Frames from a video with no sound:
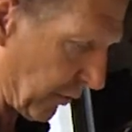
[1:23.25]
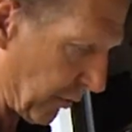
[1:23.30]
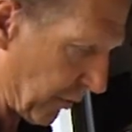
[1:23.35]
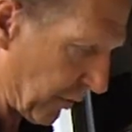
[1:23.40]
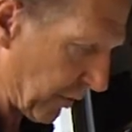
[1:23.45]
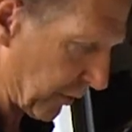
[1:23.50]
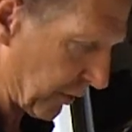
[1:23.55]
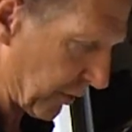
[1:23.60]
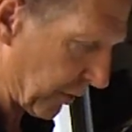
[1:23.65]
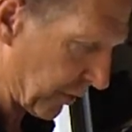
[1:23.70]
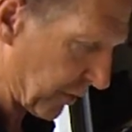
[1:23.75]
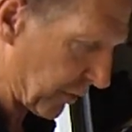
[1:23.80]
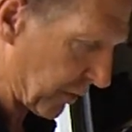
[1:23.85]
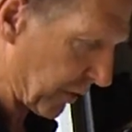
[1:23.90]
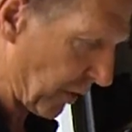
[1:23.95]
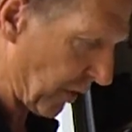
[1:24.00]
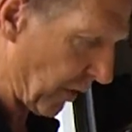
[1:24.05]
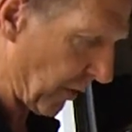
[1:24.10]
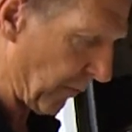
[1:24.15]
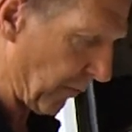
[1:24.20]
you could just
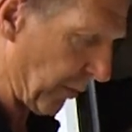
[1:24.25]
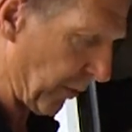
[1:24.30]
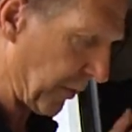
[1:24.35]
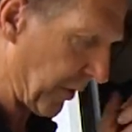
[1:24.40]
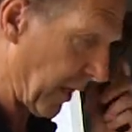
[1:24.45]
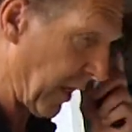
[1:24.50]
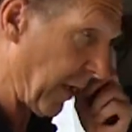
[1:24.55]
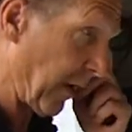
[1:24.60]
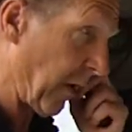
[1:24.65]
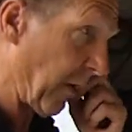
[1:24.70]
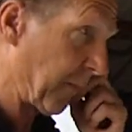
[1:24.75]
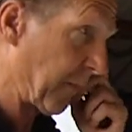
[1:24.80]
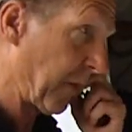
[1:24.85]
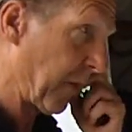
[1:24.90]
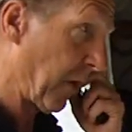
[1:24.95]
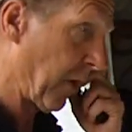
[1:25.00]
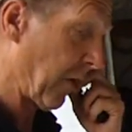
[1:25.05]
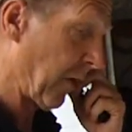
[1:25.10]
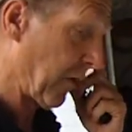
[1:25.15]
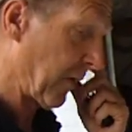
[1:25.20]
put that up
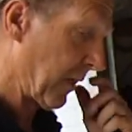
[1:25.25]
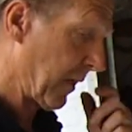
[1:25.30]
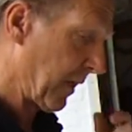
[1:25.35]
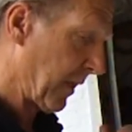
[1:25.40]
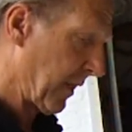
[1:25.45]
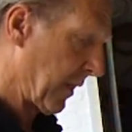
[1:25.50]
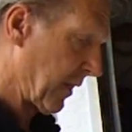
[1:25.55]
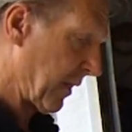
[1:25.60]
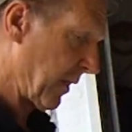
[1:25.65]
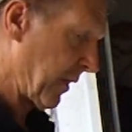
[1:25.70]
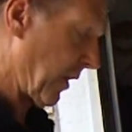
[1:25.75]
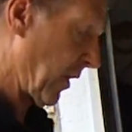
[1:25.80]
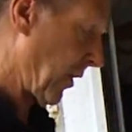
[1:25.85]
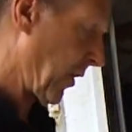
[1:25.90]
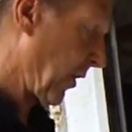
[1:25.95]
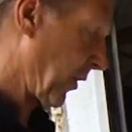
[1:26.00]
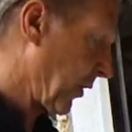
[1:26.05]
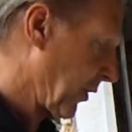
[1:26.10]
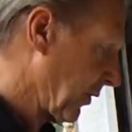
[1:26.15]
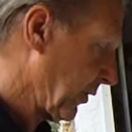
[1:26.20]
there.
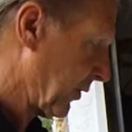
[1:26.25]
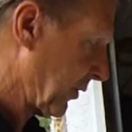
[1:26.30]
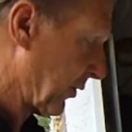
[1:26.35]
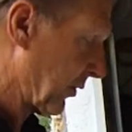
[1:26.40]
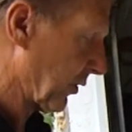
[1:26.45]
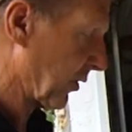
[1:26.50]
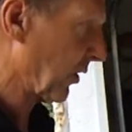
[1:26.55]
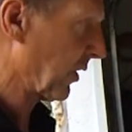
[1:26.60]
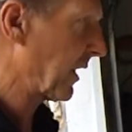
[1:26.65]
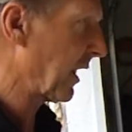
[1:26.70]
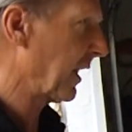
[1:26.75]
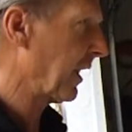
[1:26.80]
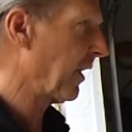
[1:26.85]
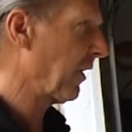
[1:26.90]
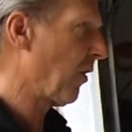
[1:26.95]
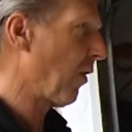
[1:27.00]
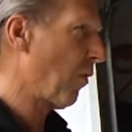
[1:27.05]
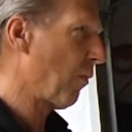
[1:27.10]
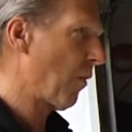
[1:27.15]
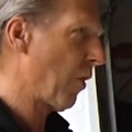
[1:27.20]
You're looking at
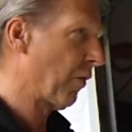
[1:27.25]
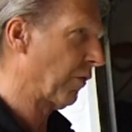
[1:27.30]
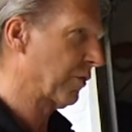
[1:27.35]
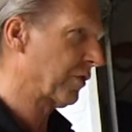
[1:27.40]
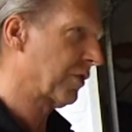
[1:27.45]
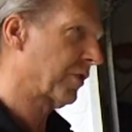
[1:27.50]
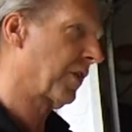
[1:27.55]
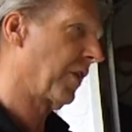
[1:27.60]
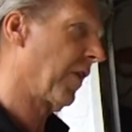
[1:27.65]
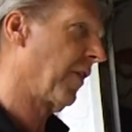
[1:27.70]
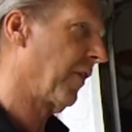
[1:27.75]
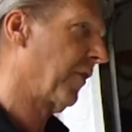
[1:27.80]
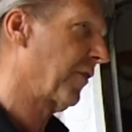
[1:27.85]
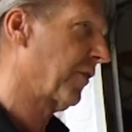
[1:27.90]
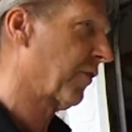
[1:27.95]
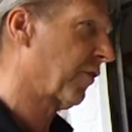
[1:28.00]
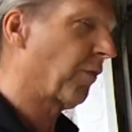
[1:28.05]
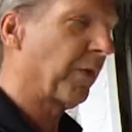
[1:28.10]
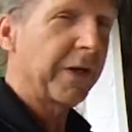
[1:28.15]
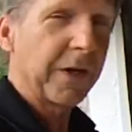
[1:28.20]
almost
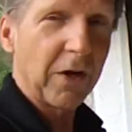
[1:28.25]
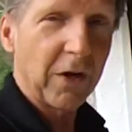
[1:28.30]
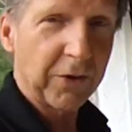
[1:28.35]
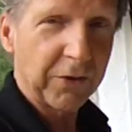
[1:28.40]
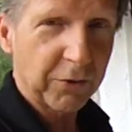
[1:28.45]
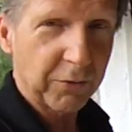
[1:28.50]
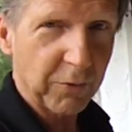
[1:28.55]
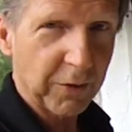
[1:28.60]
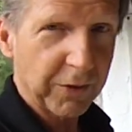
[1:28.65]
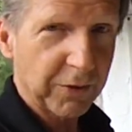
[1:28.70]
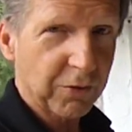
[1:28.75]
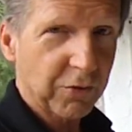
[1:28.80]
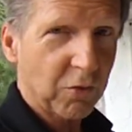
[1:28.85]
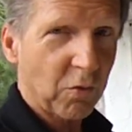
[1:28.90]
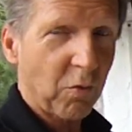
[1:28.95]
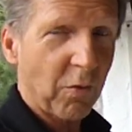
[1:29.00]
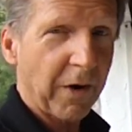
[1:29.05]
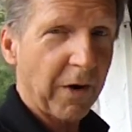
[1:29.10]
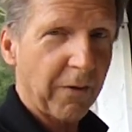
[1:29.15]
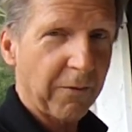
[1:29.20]
300
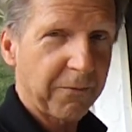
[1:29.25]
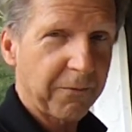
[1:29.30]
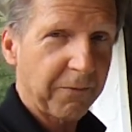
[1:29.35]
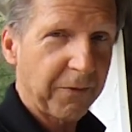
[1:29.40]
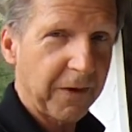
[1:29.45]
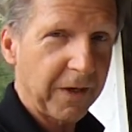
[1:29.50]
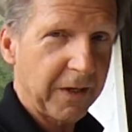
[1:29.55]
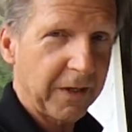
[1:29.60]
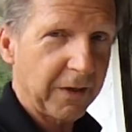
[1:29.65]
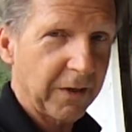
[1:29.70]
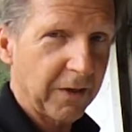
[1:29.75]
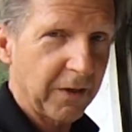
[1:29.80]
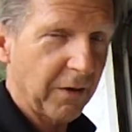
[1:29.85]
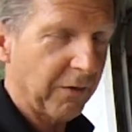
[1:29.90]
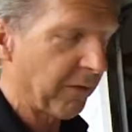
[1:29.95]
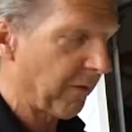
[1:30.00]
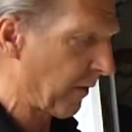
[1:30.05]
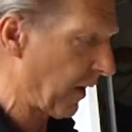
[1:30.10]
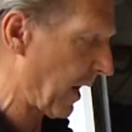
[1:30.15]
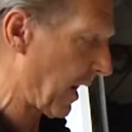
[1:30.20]
square feet
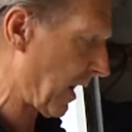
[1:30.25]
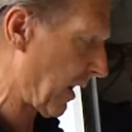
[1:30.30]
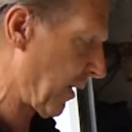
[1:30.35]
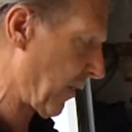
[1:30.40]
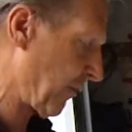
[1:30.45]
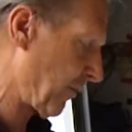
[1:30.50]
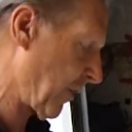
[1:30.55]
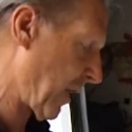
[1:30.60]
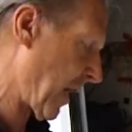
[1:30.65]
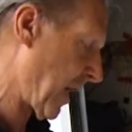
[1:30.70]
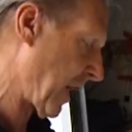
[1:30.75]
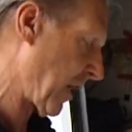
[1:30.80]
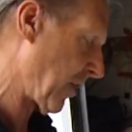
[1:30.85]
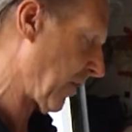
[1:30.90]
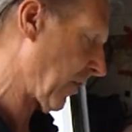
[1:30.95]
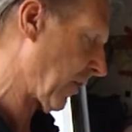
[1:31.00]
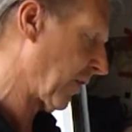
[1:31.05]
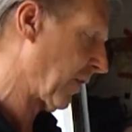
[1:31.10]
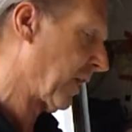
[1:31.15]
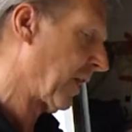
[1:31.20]
of
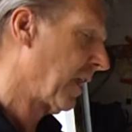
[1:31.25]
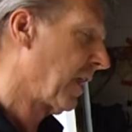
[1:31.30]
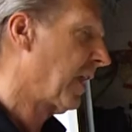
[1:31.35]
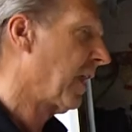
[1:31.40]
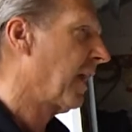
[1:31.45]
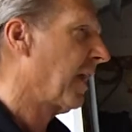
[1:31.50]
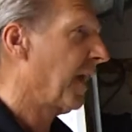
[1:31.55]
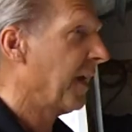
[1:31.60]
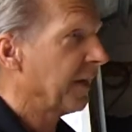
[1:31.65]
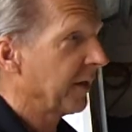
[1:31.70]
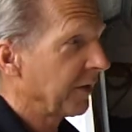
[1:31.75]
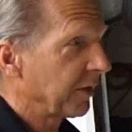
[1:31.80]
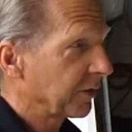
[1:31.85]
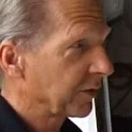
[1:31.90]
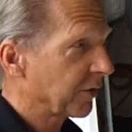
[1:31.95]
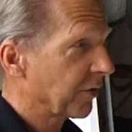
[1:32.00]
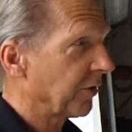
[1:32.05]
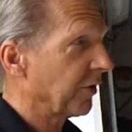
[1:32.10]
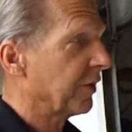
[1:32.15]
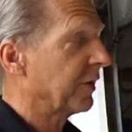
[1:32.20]
air, and
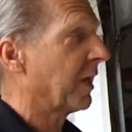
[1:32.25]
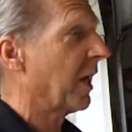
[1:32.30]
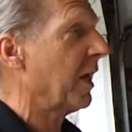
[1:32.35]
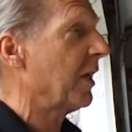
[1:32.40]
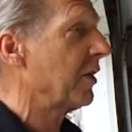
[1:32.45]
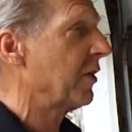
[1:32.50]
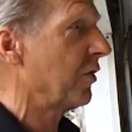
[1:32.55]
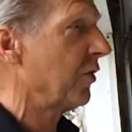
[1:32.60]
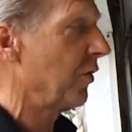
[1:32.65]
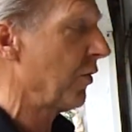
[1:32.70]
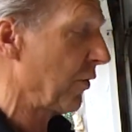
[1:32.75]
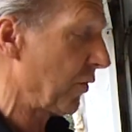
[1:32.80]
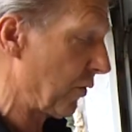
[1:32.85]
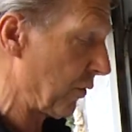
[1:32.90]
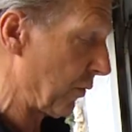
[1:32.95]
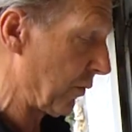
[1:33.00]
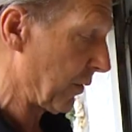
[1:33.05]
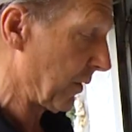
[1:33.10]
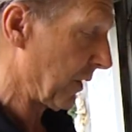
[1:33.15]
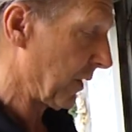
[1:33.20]
it's going to take
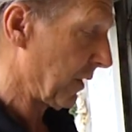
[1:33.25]
you